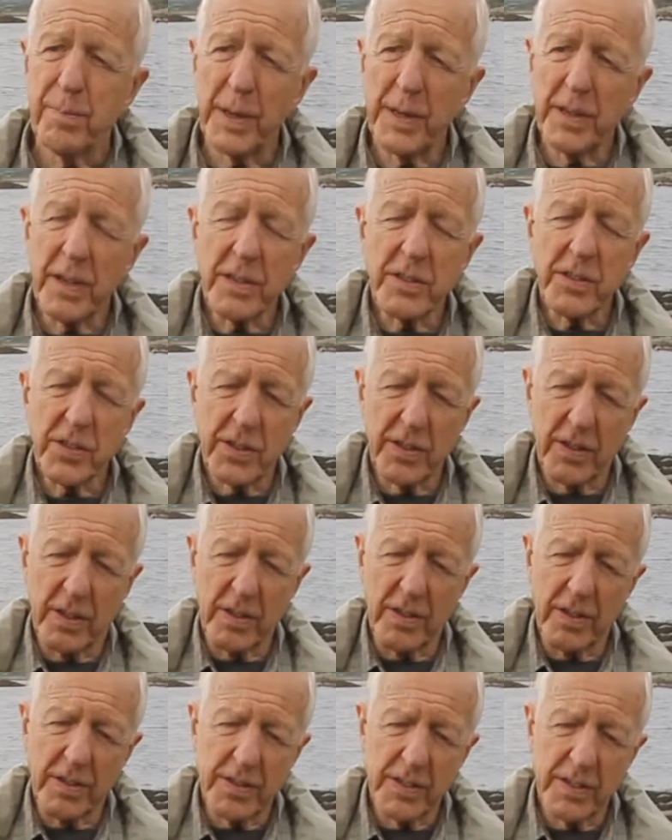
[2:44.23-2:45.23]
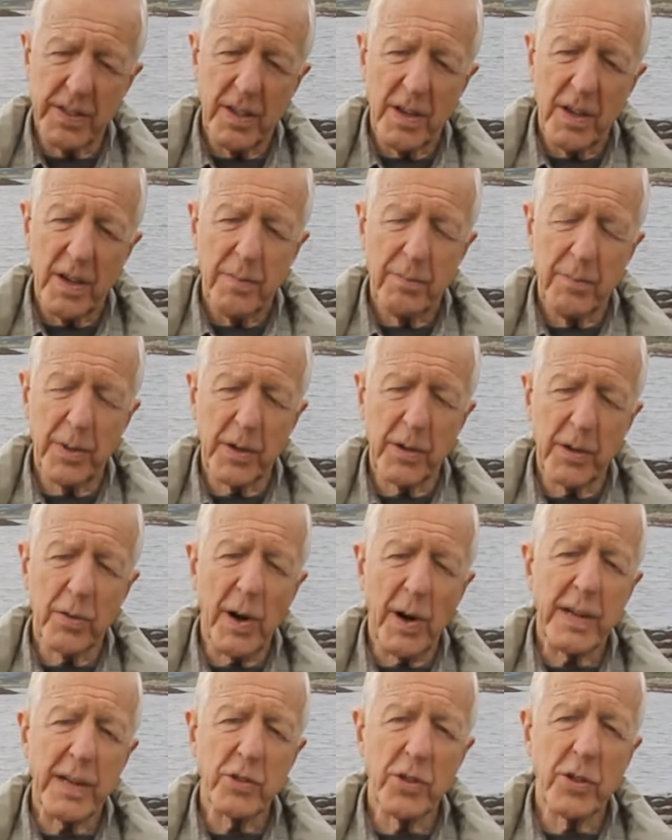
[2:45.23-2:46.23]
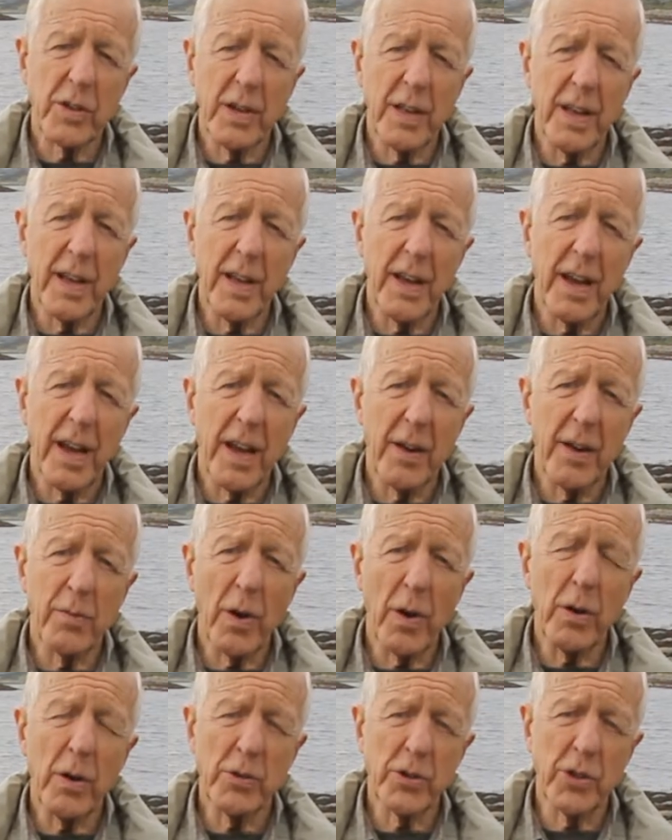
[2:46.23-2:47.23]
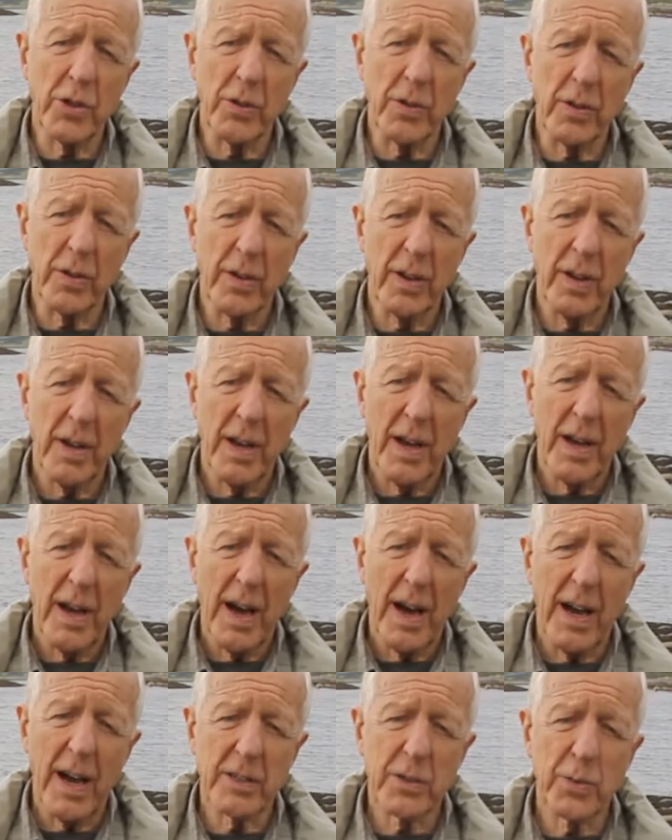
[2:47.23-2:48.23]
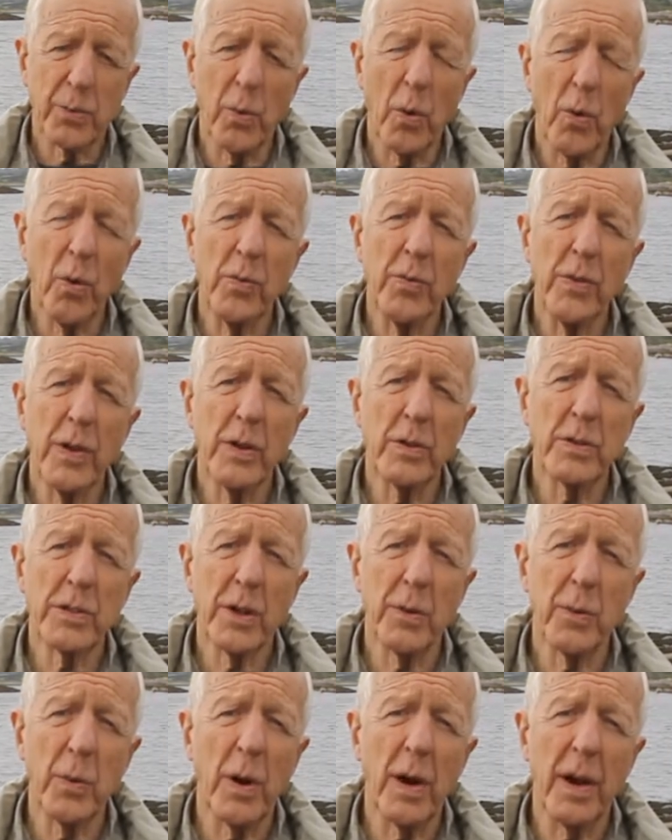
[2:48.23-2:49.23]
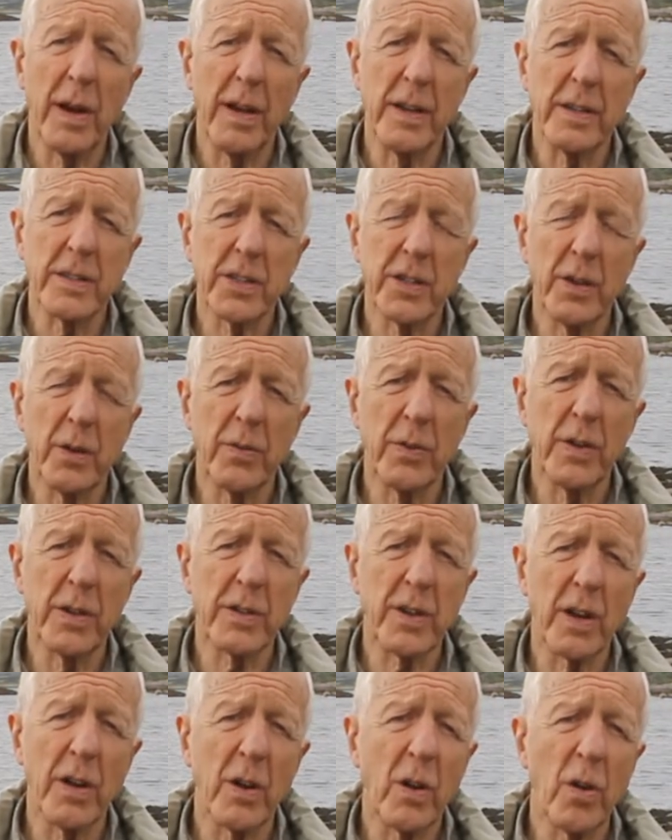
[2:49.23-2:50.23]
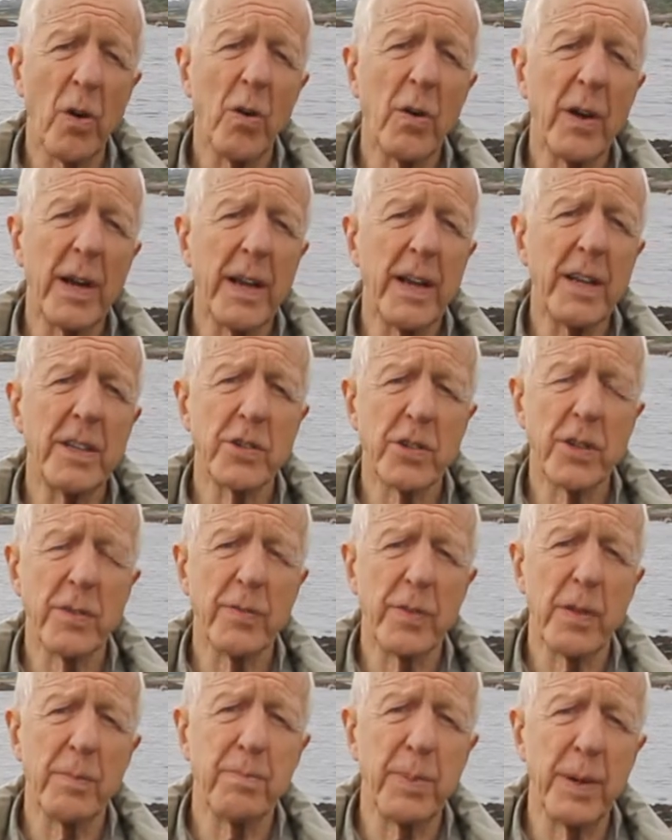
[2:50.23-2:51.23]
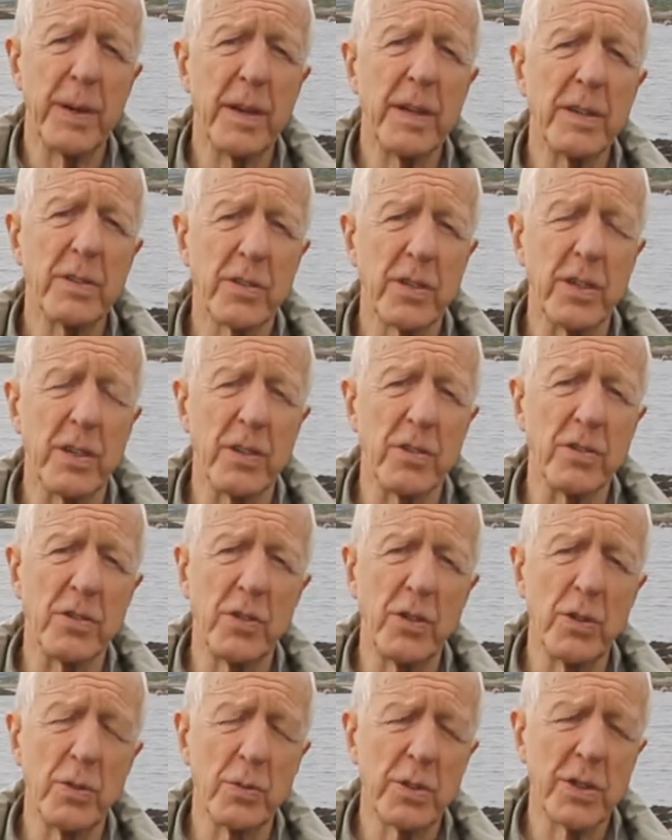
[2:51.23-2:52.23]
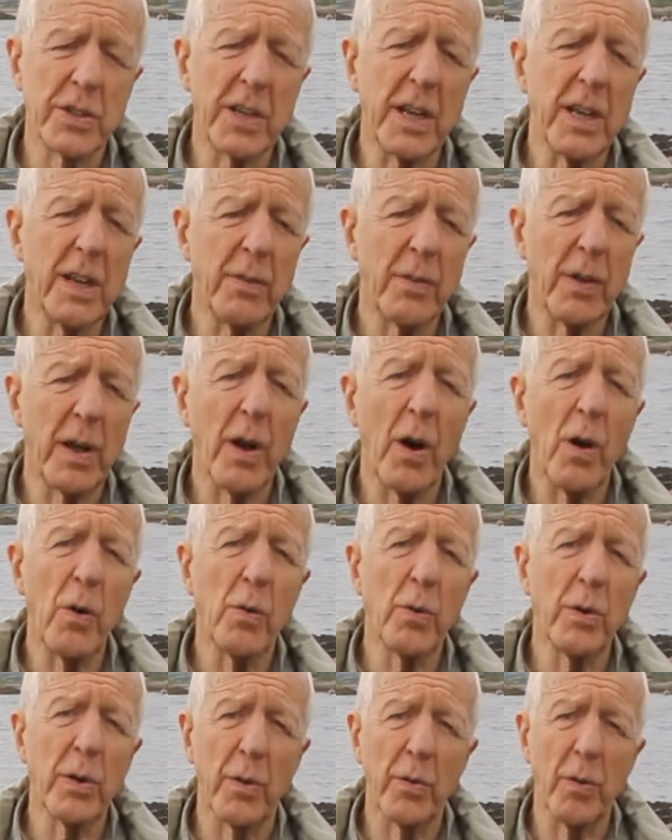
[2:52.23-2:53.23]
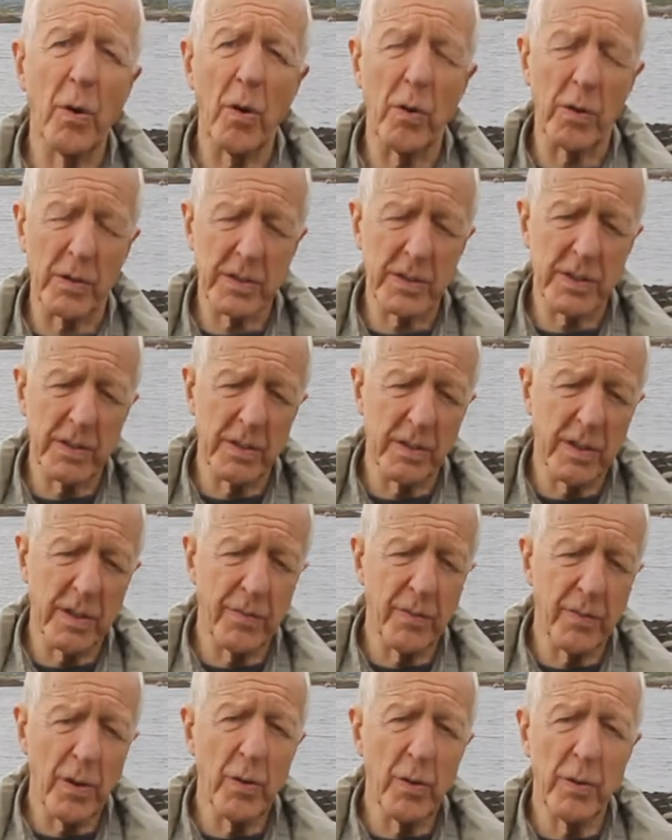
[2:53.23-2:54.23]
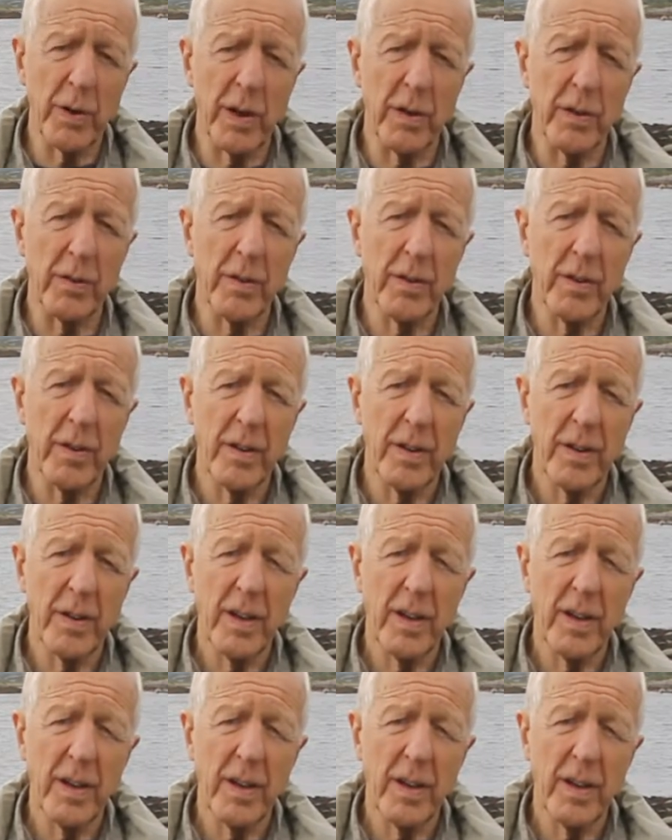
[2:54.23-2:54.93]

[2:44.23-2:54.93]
peninsulas, but gradually erosion has worn those away, so that along each of the peninsulas you see the older rocks, the Devonian,